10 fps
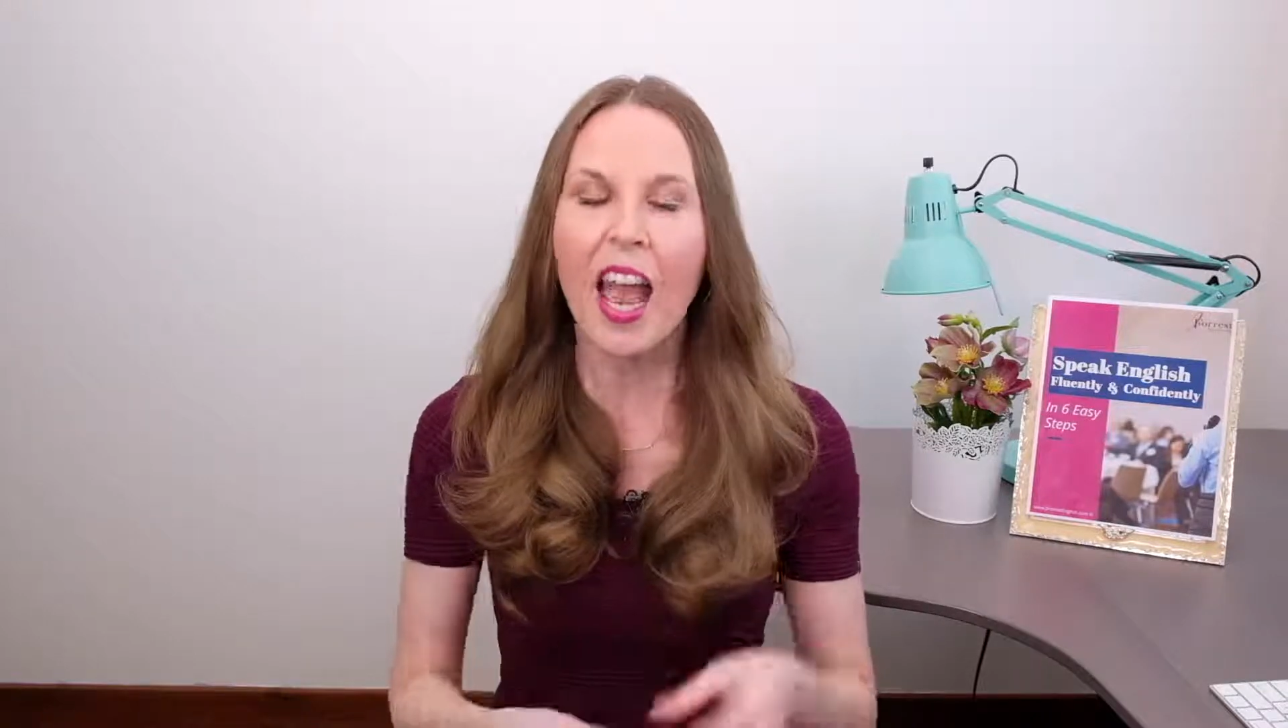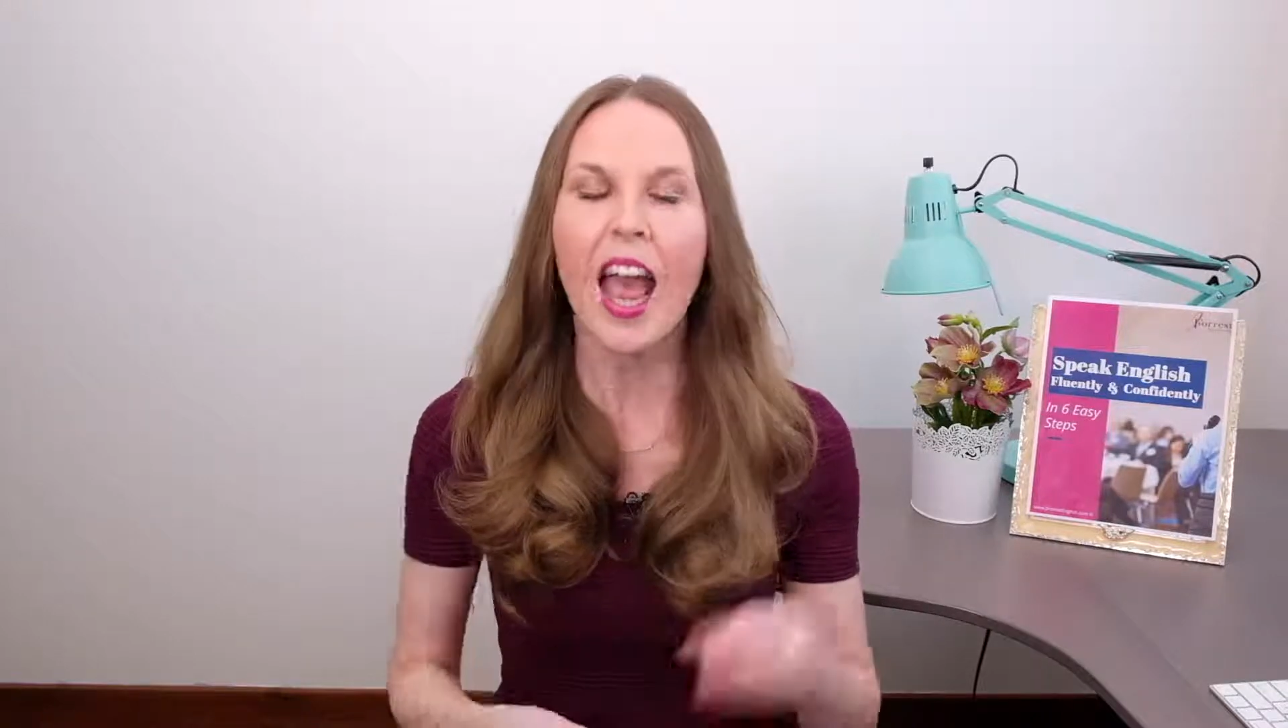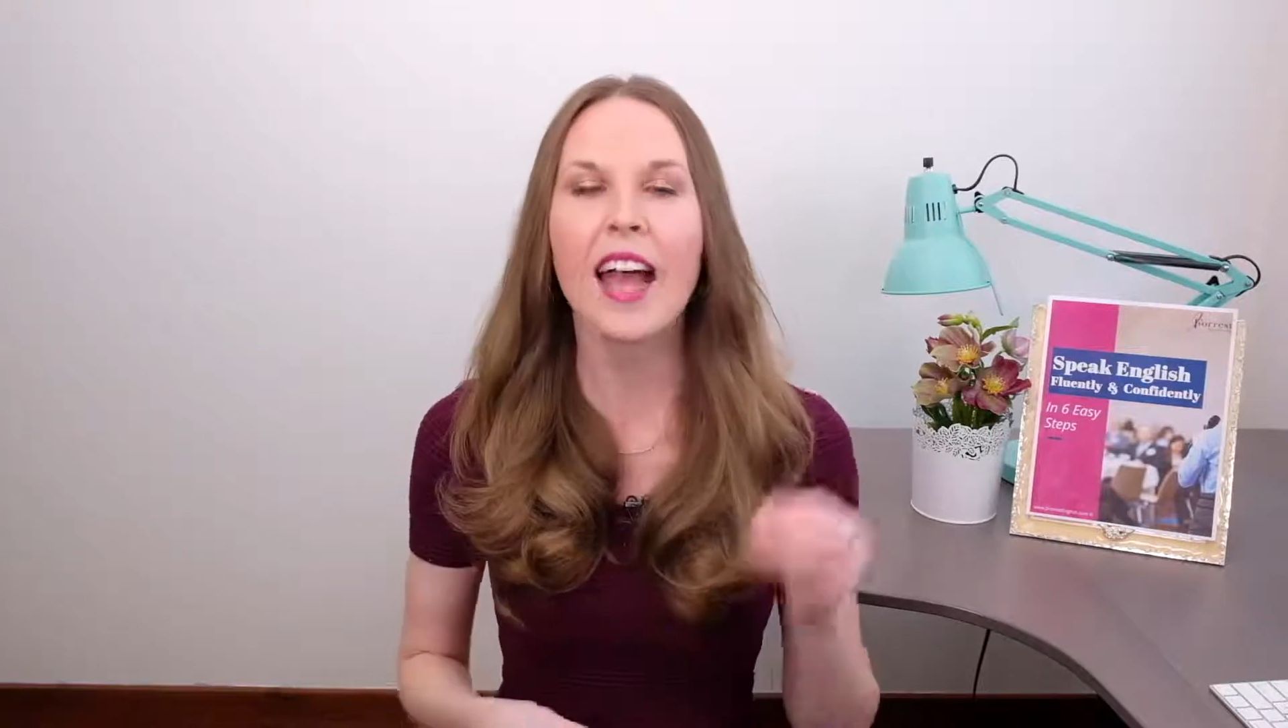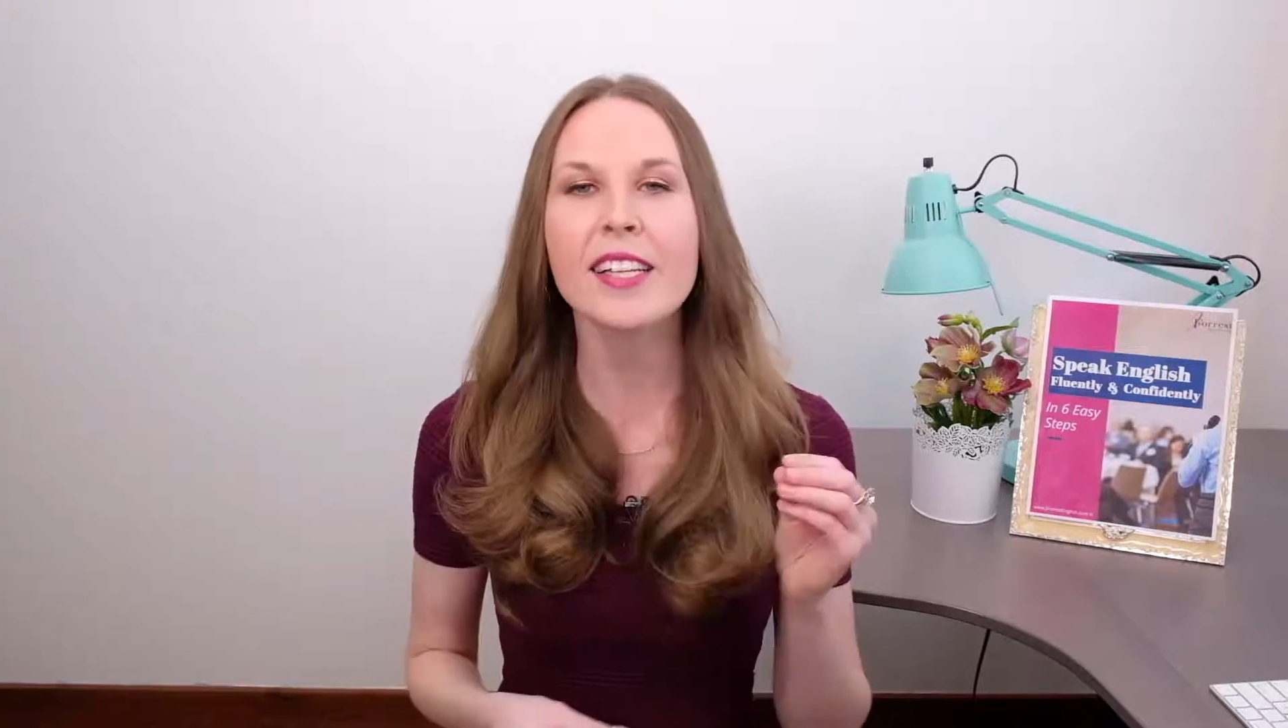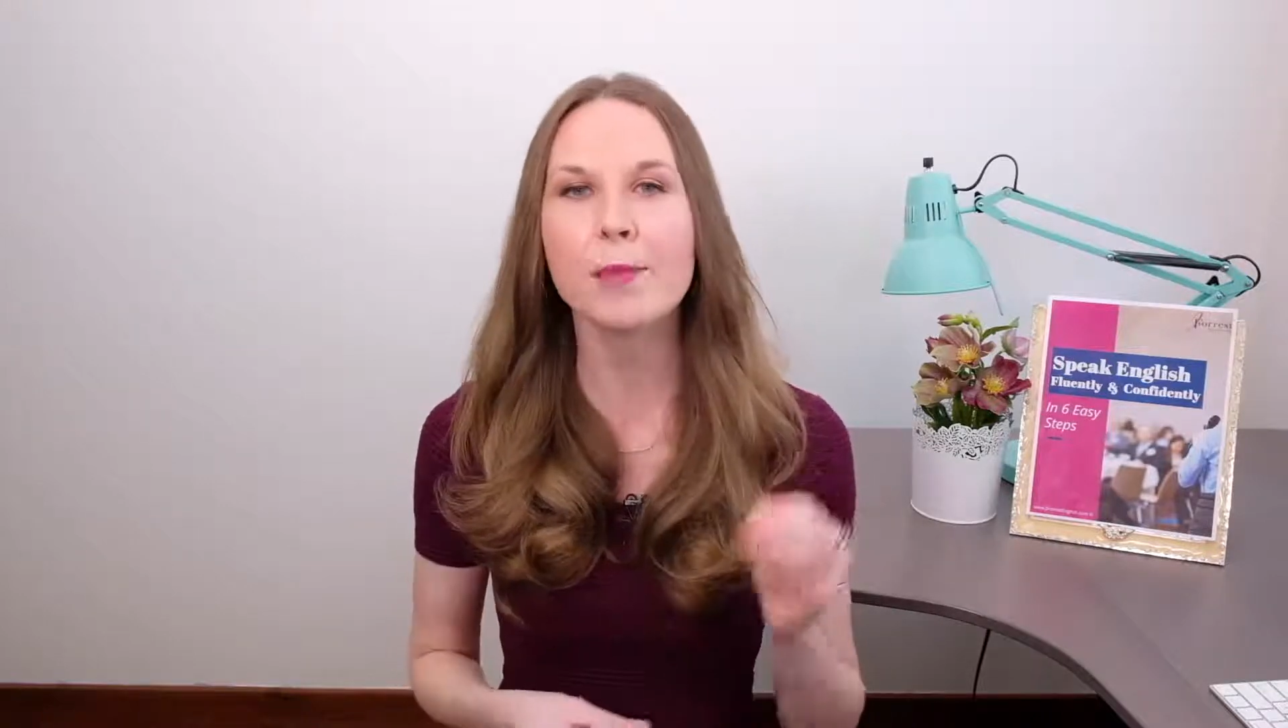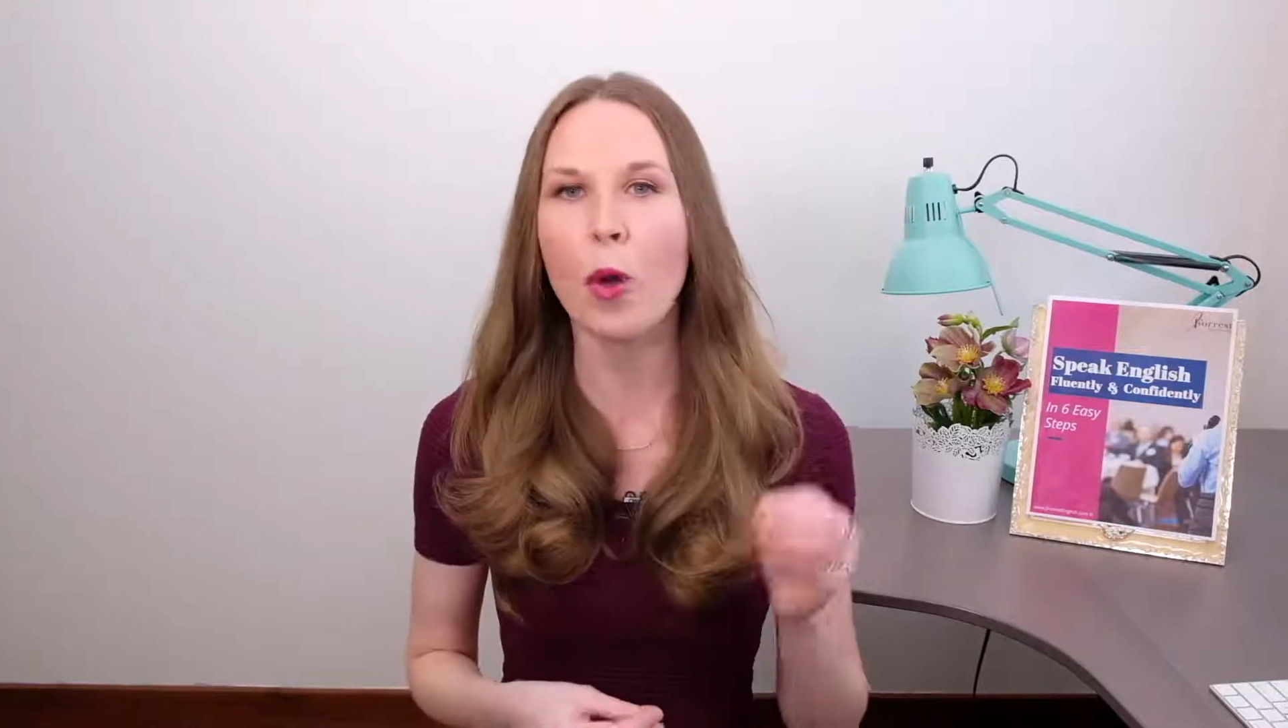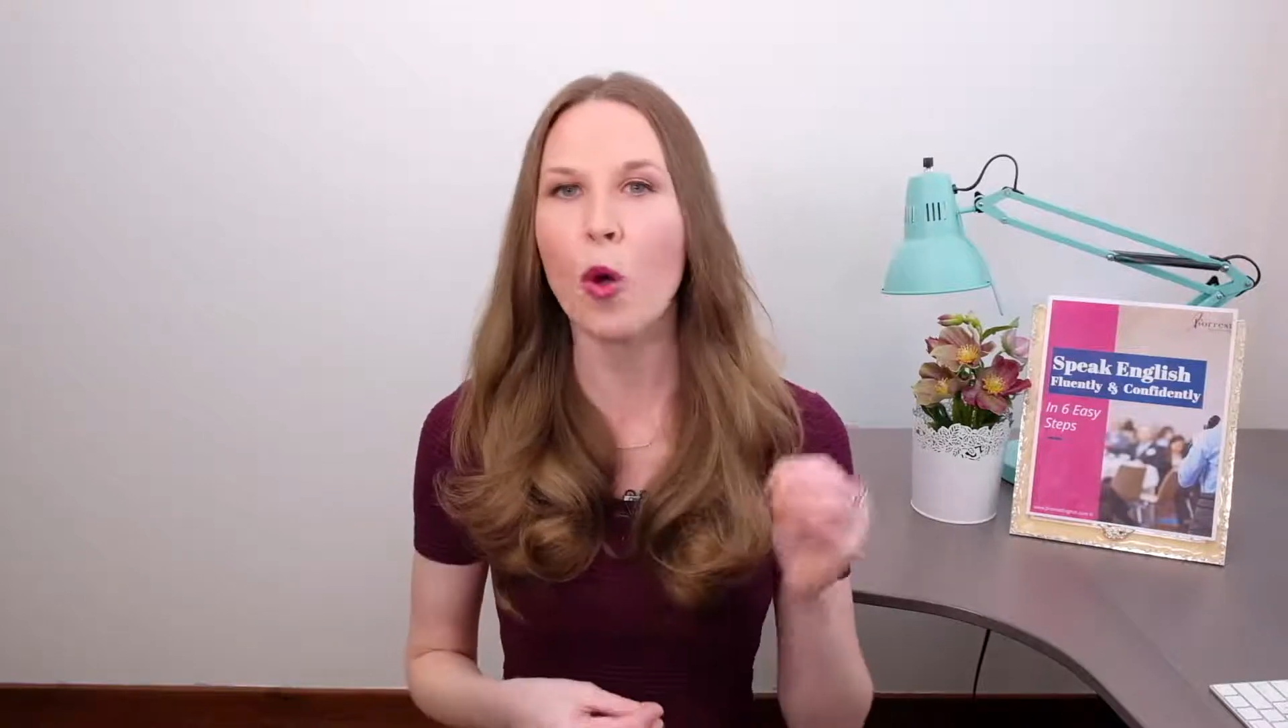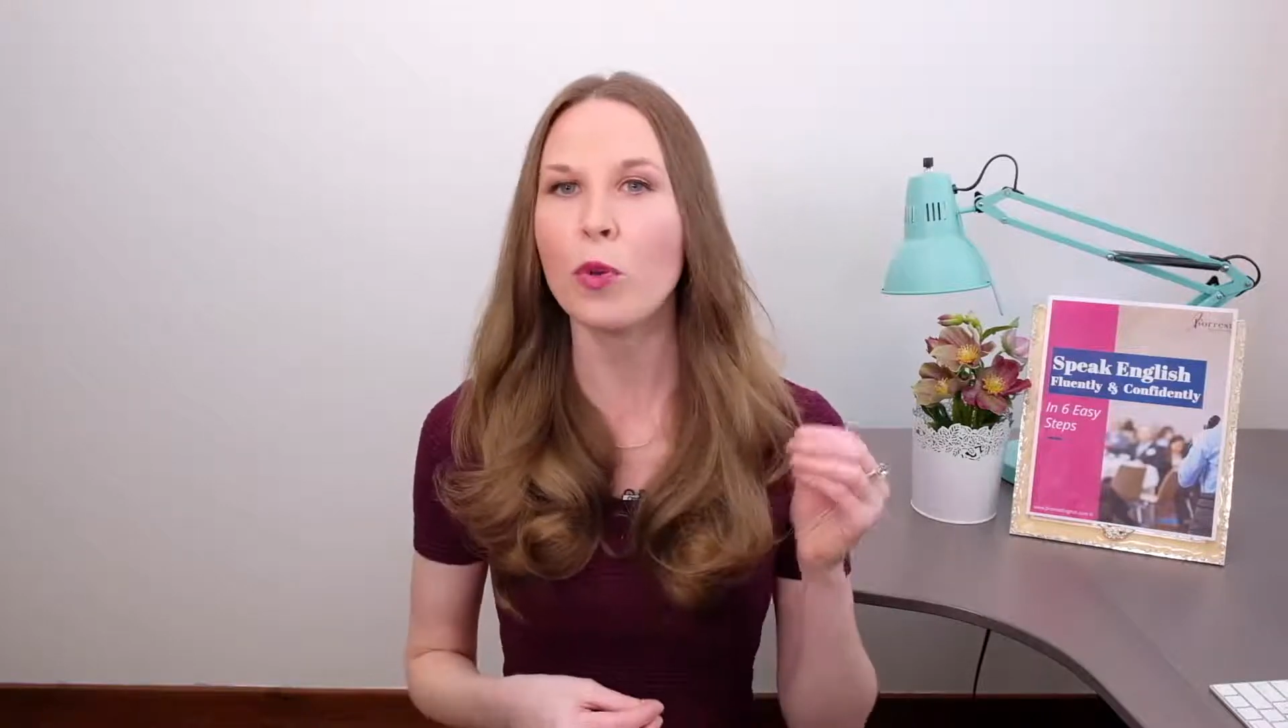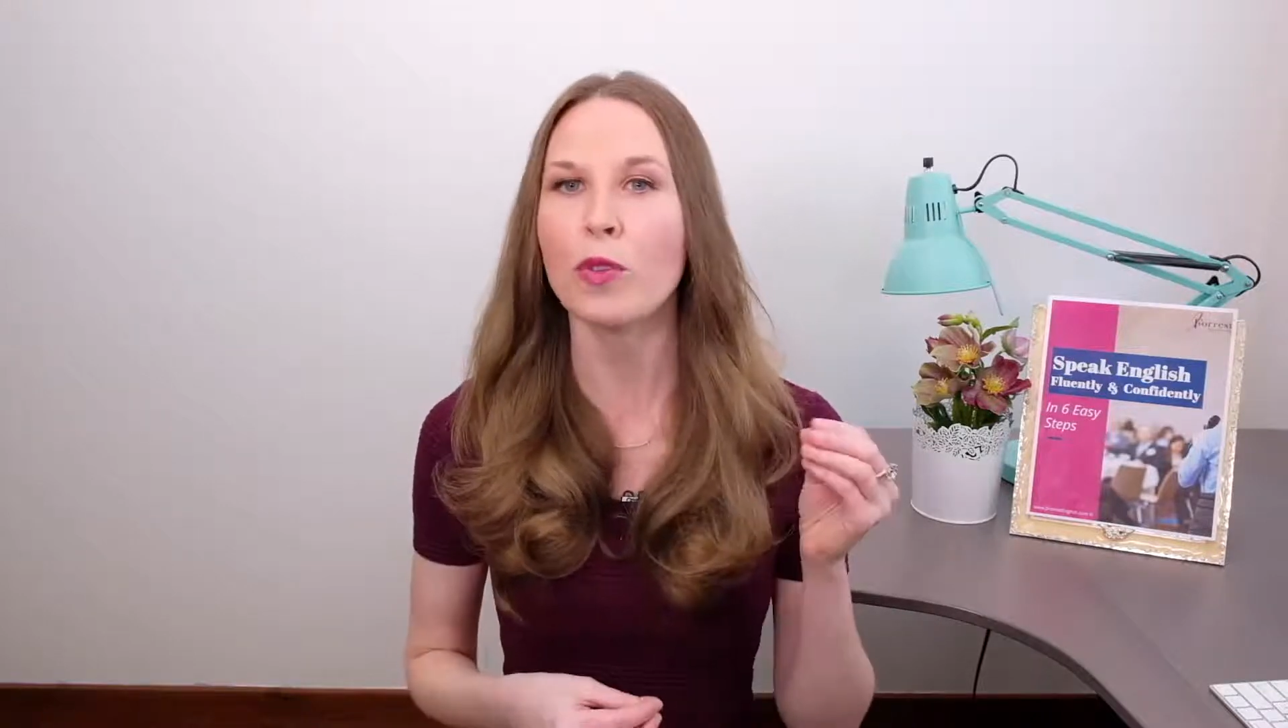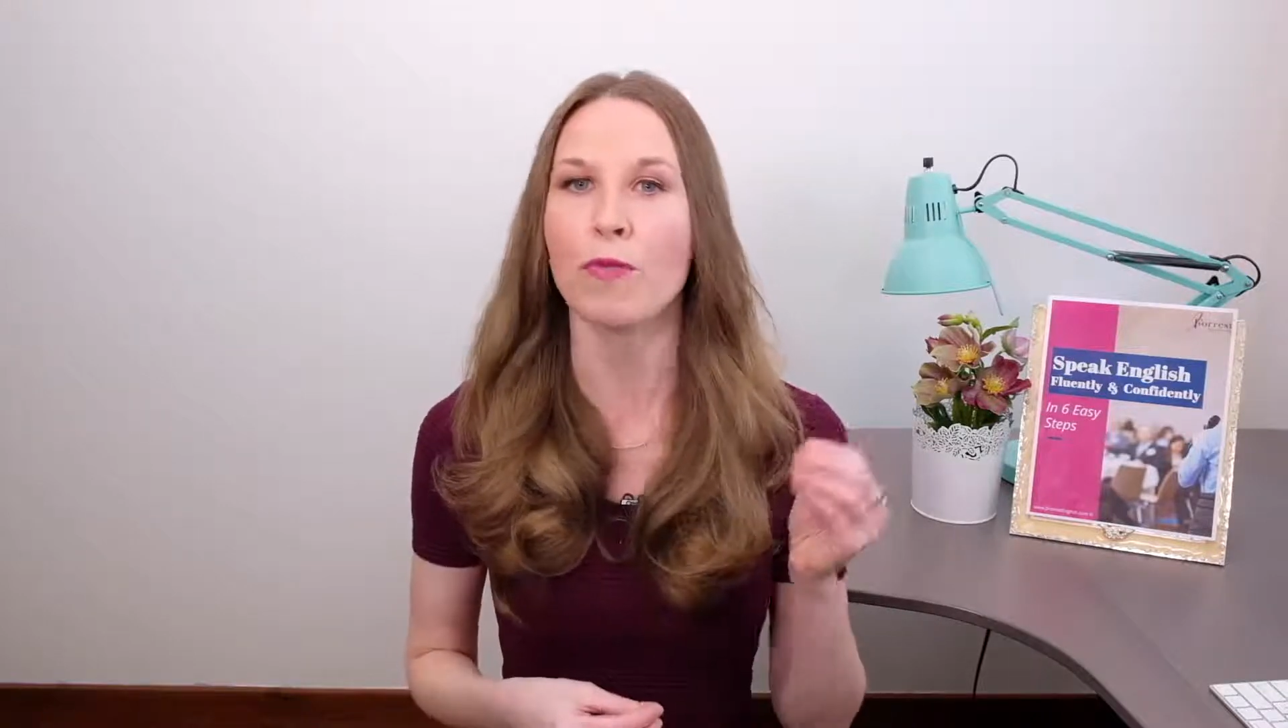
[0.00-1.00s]
as
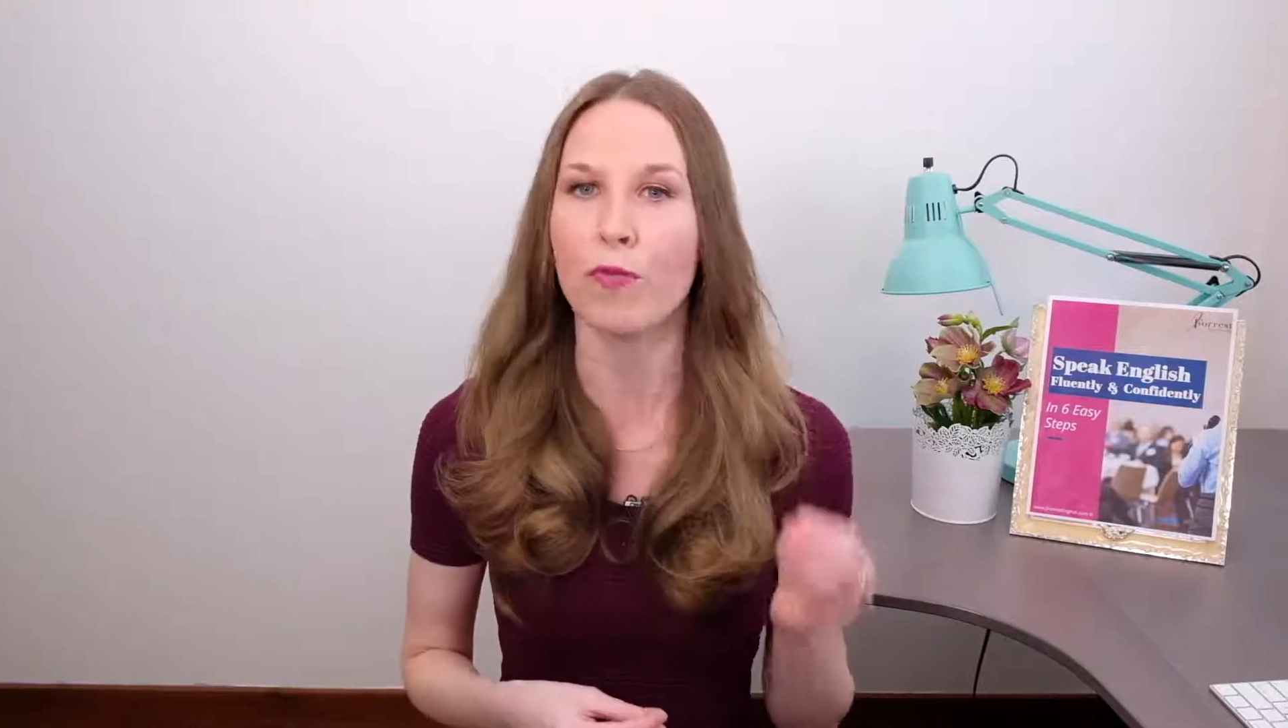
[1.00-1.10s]
both